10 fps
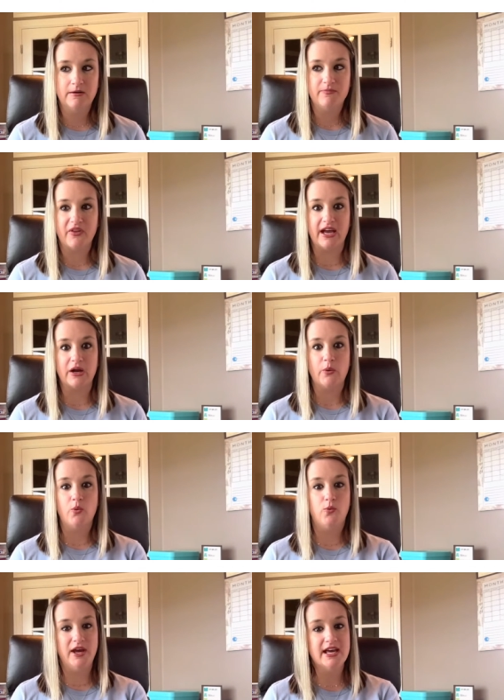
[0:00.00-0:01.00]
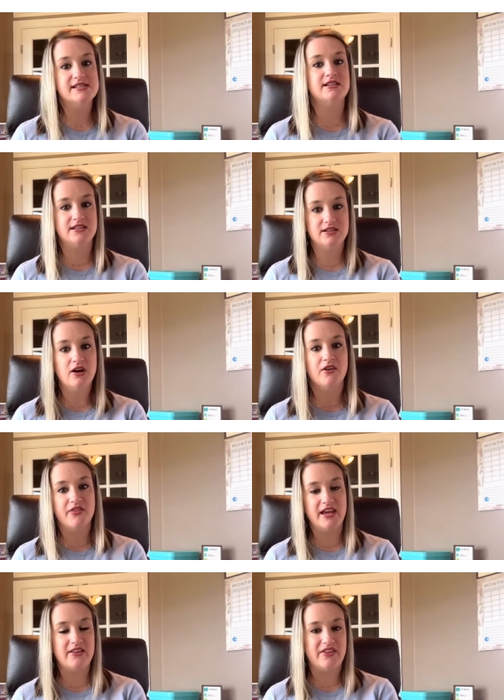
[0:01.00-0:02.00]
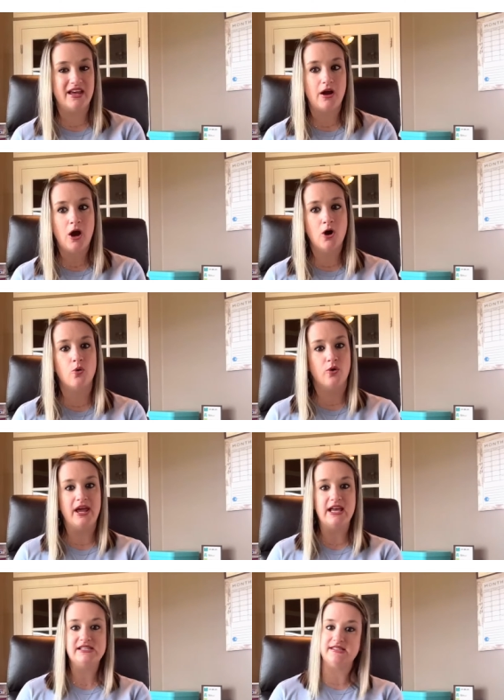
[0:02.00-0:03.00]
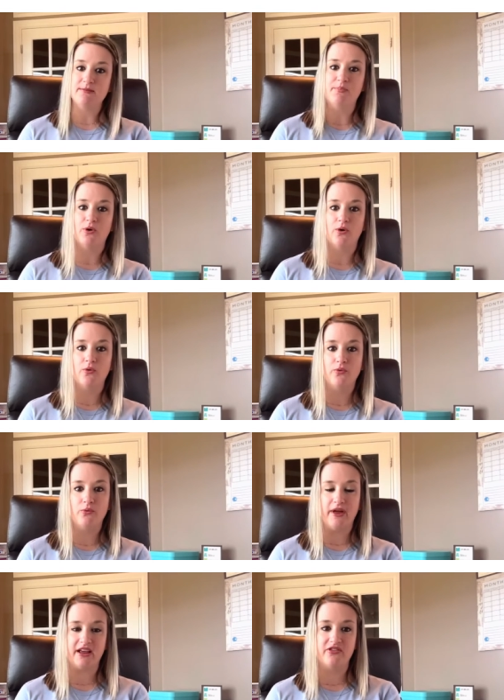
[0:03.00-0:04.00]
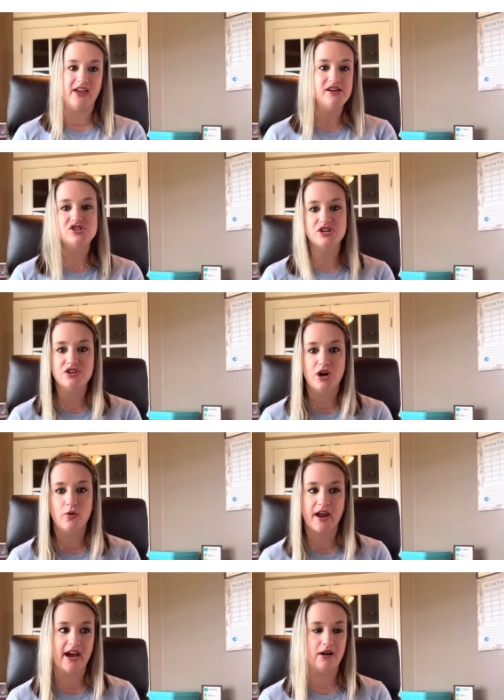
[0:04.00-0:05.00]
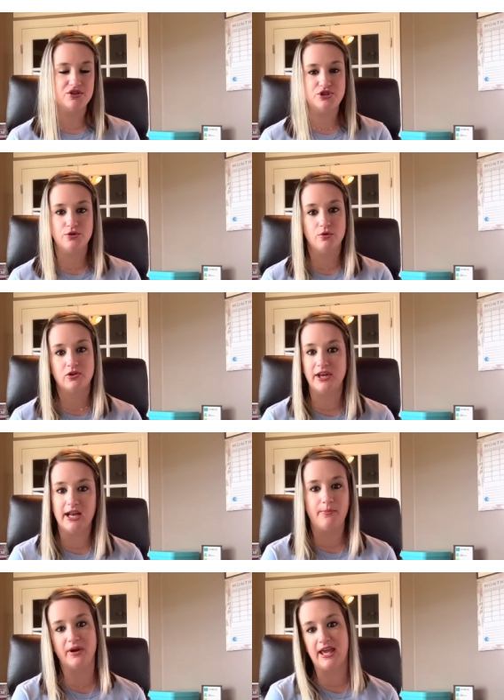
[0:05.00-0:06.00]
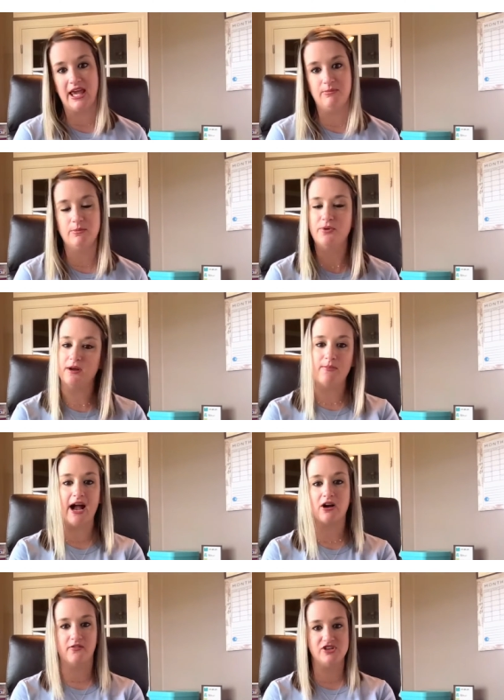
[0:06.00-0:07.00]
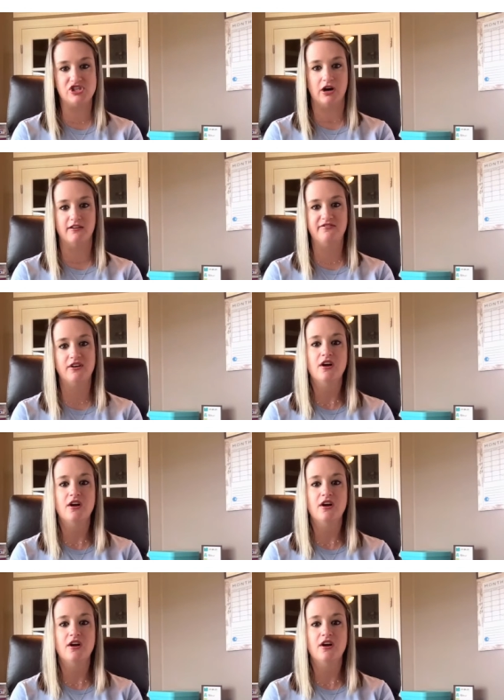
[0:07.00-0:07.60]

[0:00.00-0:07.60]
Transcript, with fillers: like we as an adult think that, oh, it's simple, like they should know how to clean up a game and put it back on the shelf,